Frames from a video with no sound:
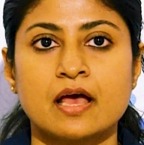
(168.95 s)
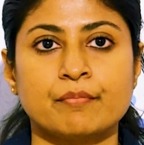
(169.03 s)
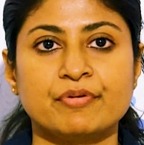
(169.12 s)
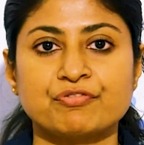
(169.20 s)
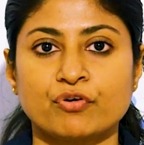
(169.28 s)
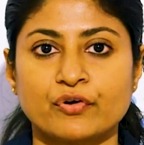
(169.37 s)

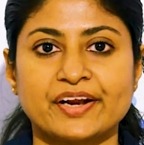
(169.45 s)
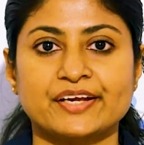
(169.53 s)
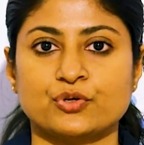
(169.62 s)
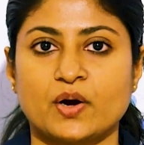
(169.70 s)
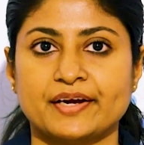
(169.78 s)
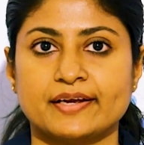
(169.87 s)
before
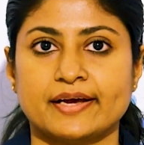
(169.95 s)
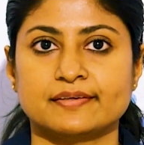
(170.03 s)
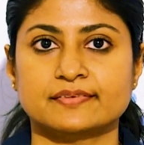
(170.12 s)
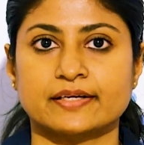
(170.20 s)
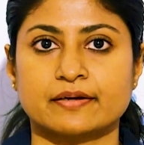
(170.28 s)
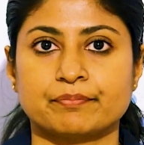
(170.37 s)
radioiodine
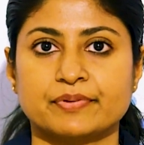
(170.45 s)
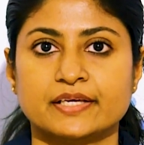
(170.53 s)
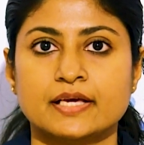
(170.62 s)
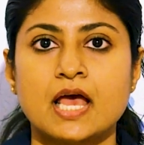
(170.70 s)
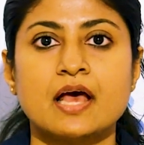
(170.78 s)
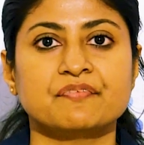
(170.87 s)
therapy,
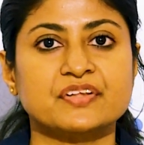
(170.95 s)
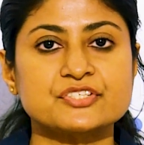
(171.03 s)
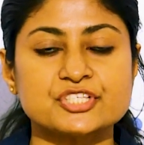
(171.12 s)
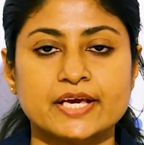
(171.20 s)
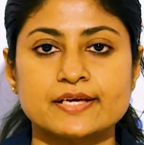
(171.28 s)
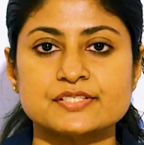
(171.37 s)
the
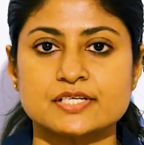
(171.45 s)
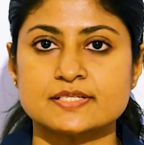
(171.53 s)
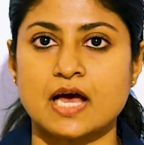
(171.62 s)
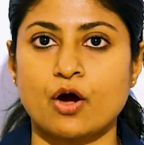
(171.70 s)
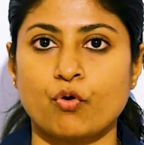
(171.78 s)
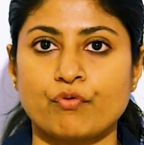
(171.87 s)
changes
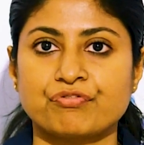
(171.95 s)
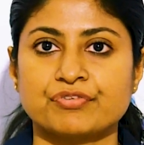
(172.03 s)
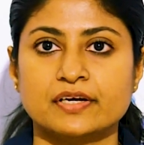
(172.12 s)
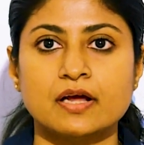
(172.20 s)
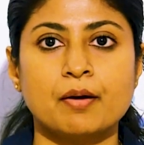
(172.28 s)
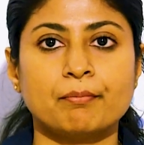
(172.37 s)
are
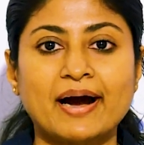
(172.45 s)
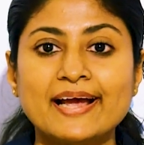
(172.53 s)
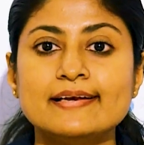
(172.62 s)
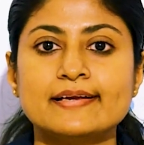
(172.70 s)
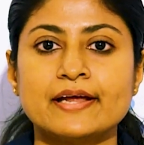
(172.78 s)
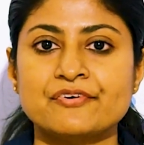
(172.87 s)
often
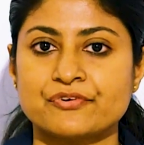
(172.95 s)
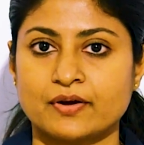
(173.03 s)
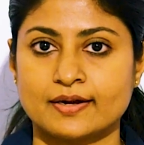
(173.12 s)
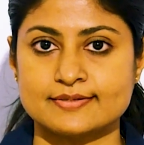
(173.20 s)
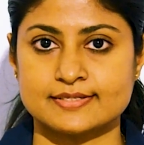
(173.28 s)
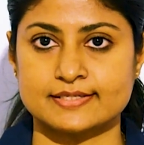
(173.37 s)
mild and
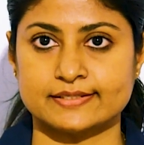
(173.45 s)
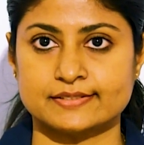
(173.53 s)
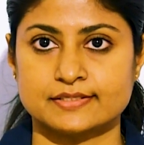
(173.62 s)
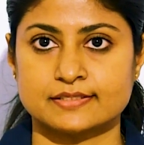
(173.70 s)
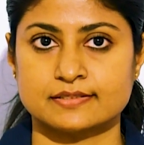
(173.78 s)
transient,